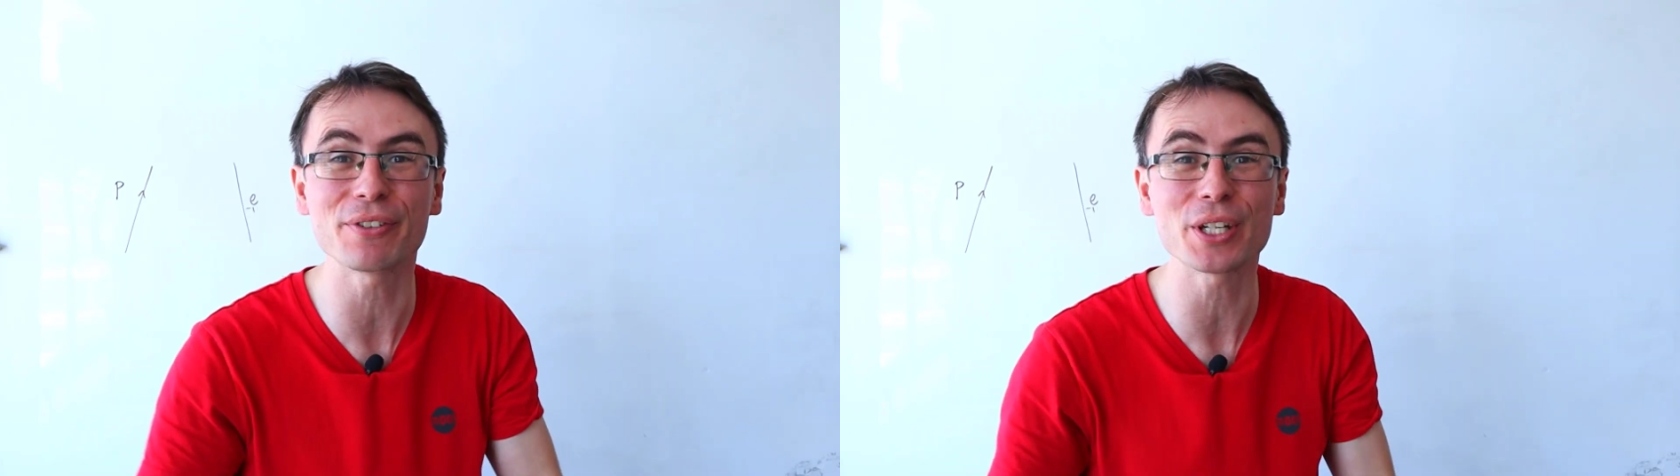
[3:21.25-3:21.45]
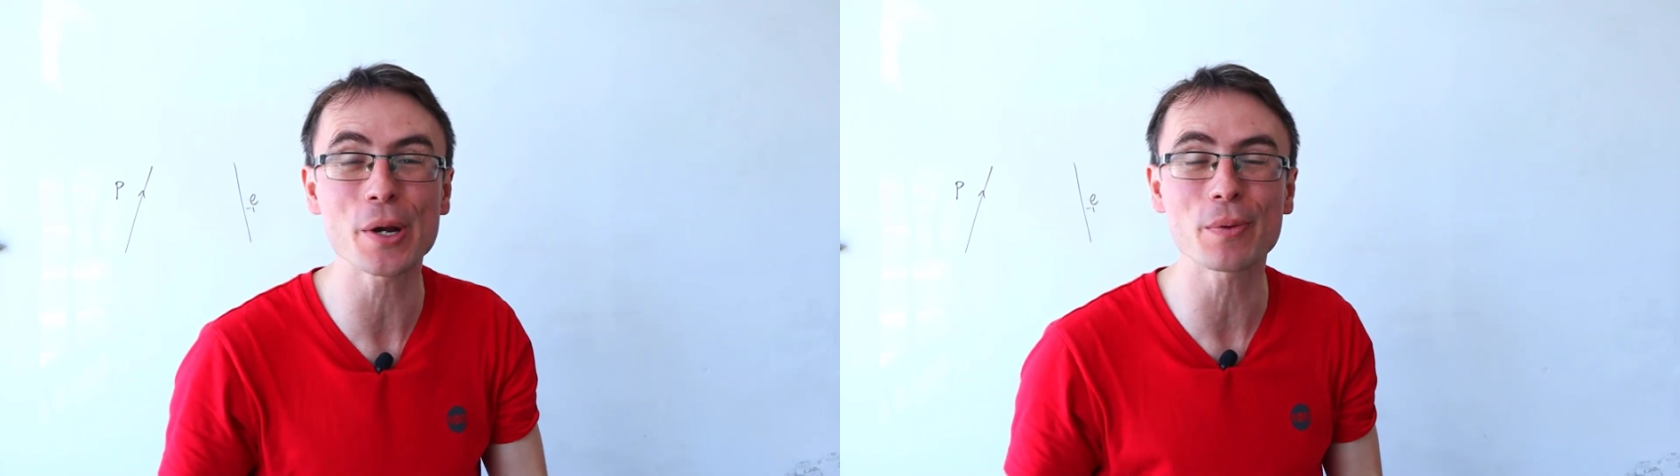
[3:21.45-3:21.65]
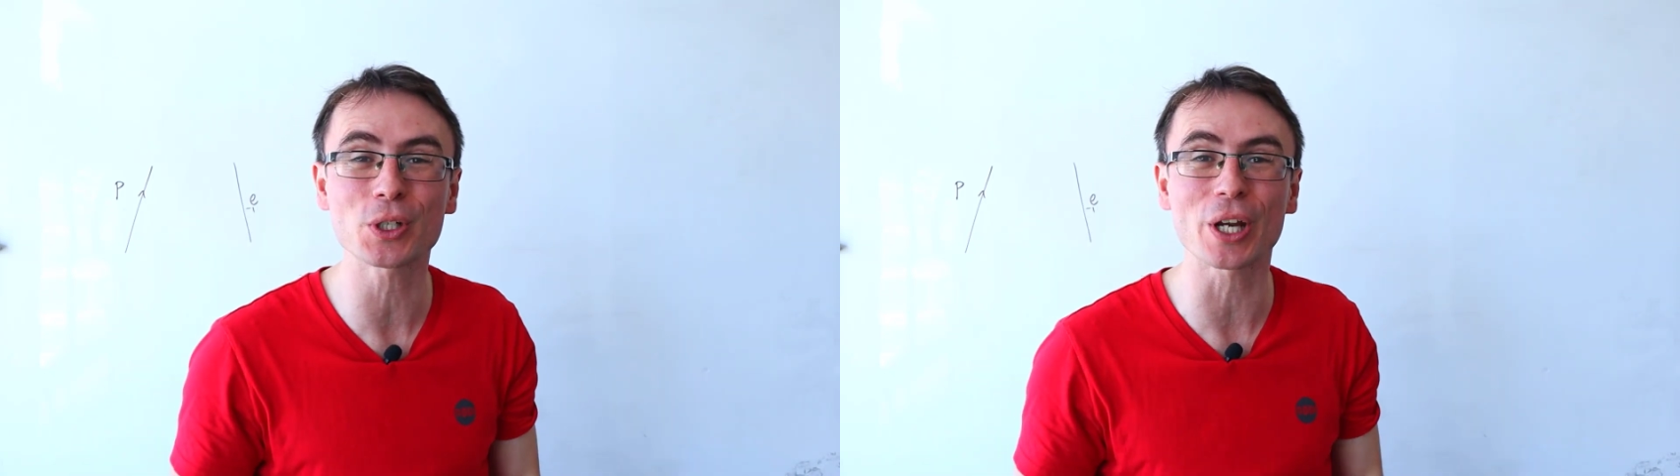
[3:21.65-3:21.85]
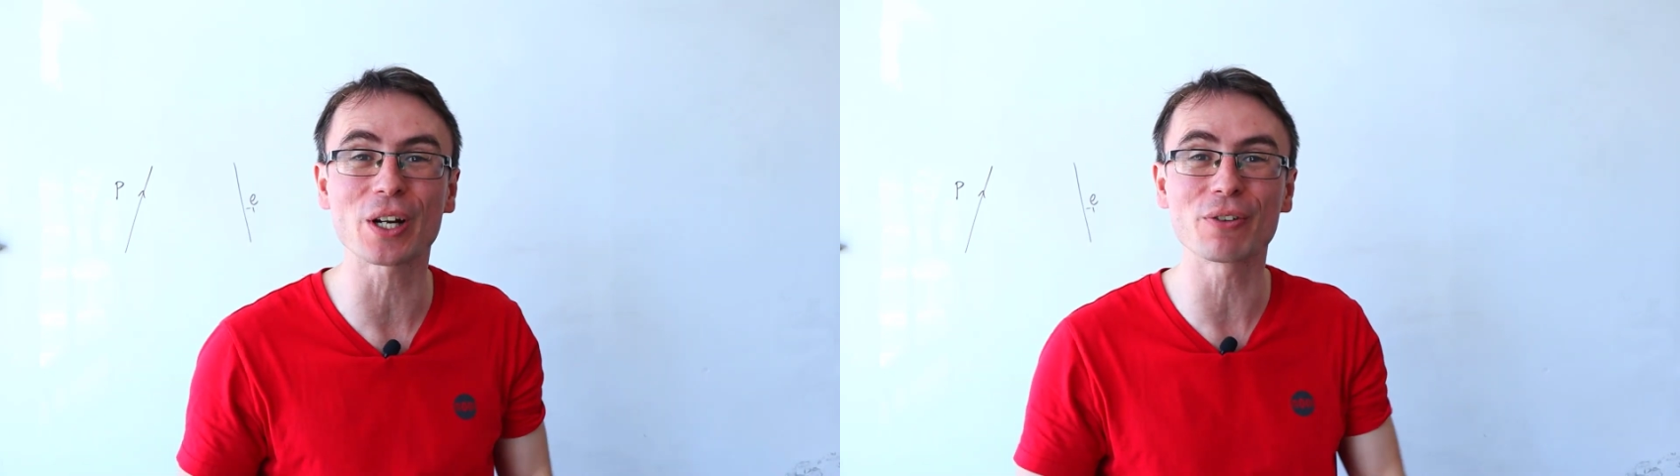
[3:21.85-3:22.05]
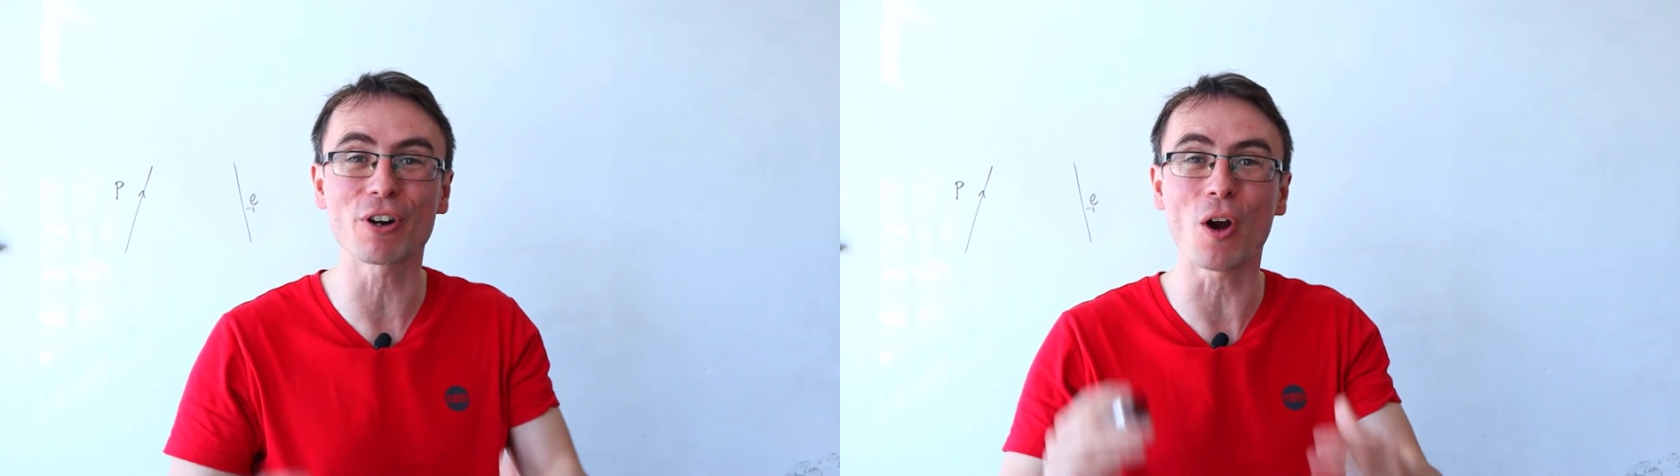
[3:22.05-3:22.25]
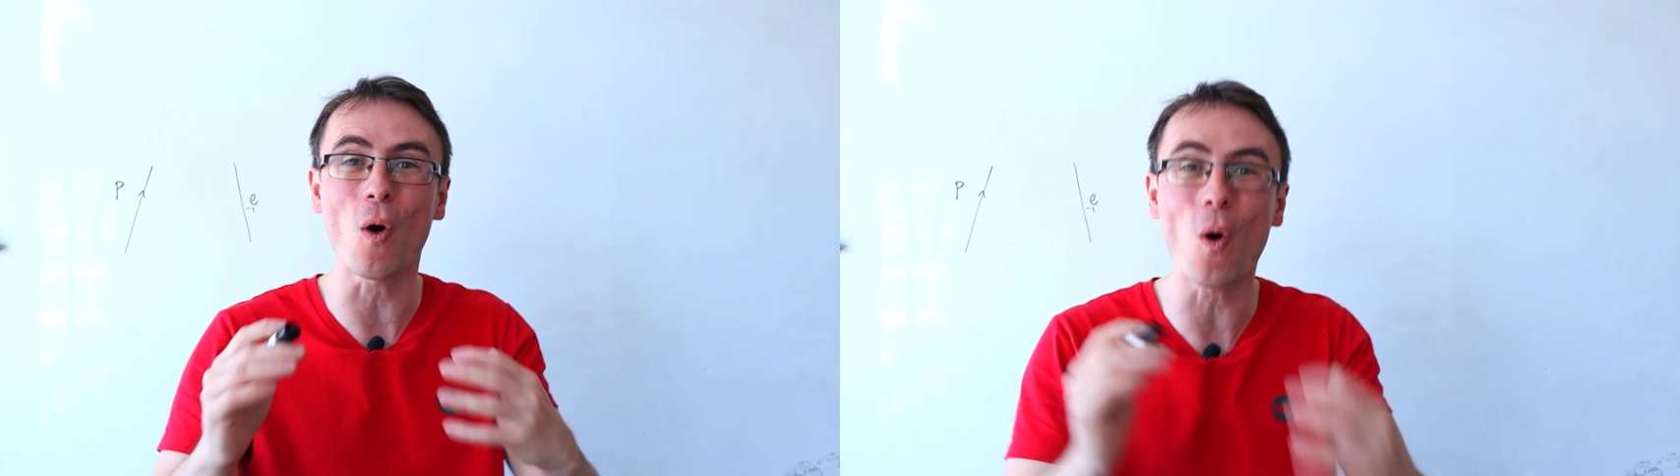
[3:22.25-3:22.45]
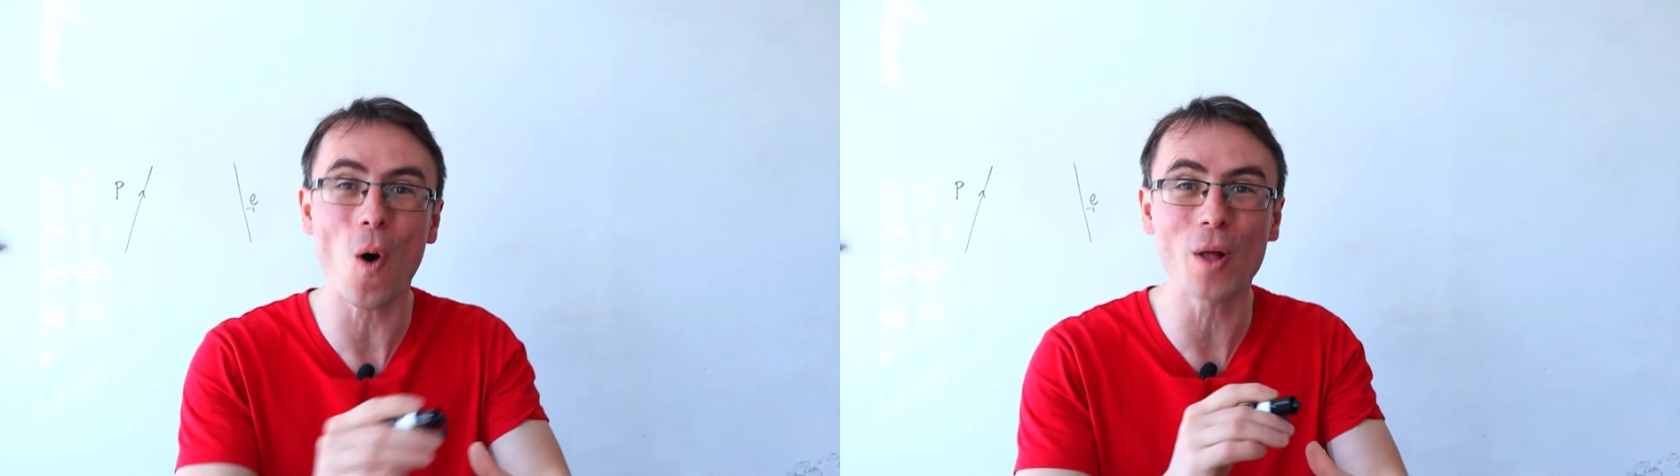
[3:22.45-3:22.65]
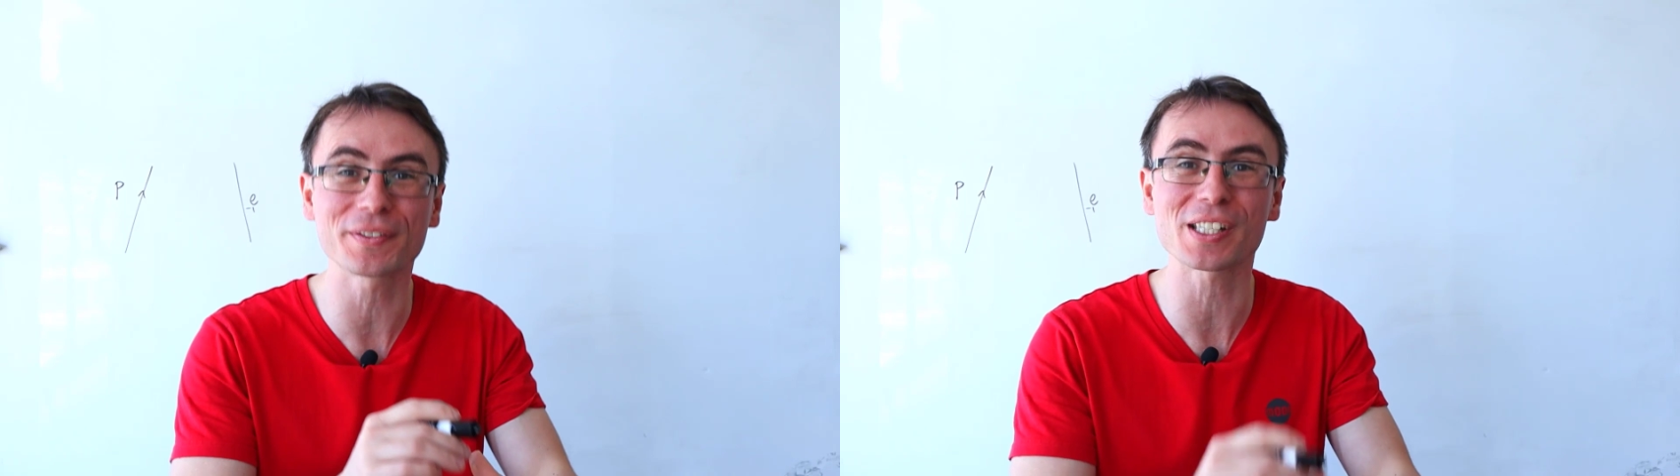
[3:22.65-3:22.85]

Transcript: video in which I cover all